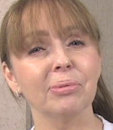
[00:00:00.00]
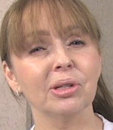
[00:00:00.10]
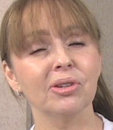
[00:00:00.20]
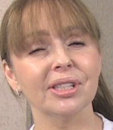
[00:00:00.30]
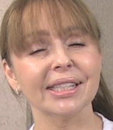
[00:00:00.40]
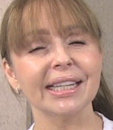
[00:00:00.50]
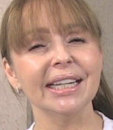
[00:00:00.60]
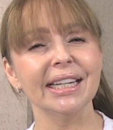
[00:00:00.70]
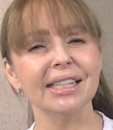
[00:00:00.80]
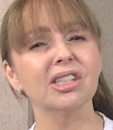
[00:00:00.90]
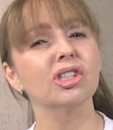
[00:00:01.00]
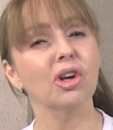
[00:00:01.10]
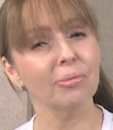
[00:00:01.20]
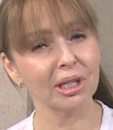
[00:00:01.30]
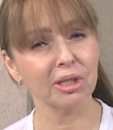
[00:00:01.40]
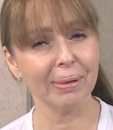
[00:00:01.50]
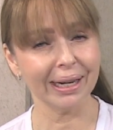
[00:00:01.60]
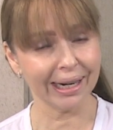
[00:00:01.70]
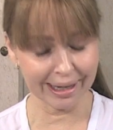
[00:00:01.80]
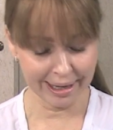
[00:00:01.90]
but her skin is so much
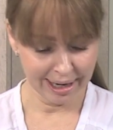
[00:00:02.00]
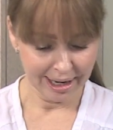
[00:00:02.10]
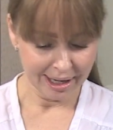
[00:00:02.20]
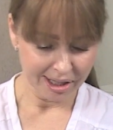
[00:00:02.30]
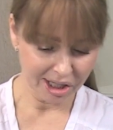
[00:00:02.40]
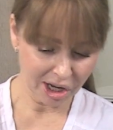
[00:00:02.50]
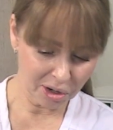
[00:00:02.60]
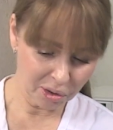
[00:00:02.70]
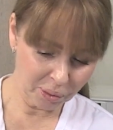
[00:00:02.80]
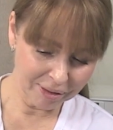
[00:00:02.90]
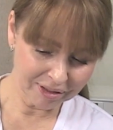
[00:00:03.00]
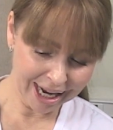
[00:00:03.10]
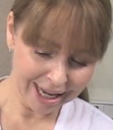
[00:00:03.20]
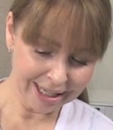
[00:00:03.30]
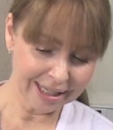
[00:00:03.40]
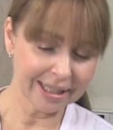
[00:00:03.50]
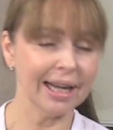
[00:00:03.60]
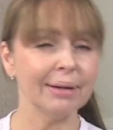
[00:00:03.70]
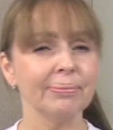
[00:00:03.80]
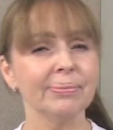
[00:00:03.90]
better. So we've
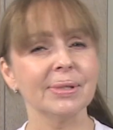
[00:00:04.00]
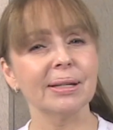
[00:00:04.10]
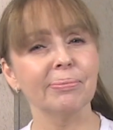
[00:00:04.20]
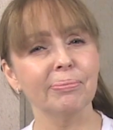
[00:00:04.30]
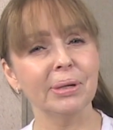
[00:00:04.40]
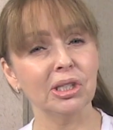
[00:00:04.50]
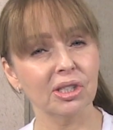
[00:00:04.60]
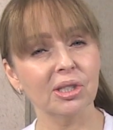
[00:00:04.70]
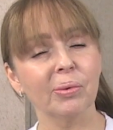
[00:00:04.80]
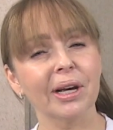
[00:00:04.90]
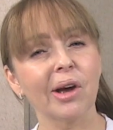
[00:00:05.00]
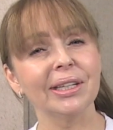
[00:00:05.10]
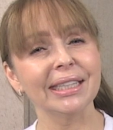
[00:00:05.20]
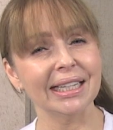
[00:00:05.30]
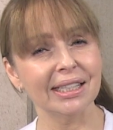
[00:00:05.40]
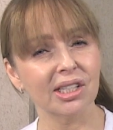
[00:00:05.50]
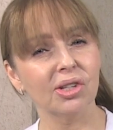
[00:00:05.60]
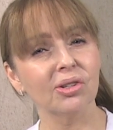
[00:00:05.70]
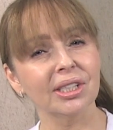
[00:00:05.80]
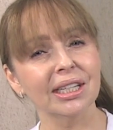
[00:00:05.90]
taken some pictures that we're going to
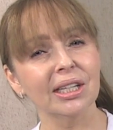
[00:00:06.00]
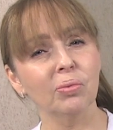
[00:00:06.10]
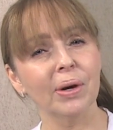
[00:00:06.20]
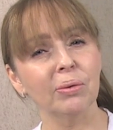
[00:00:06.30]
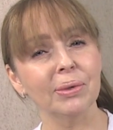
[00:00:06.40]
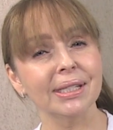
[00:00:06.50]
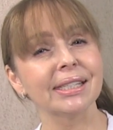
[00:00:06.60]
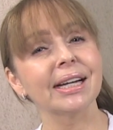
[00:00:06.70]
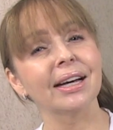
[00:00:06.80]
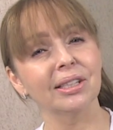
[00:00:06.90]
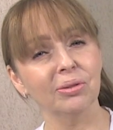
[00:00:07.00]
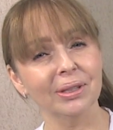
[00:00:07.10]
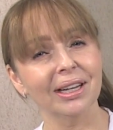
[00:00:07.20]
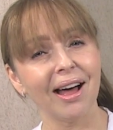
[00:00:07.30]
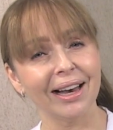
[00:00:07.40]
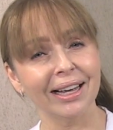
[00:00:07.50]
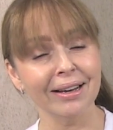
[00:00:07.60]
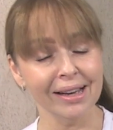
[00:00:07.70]
insert here where we started with Laila.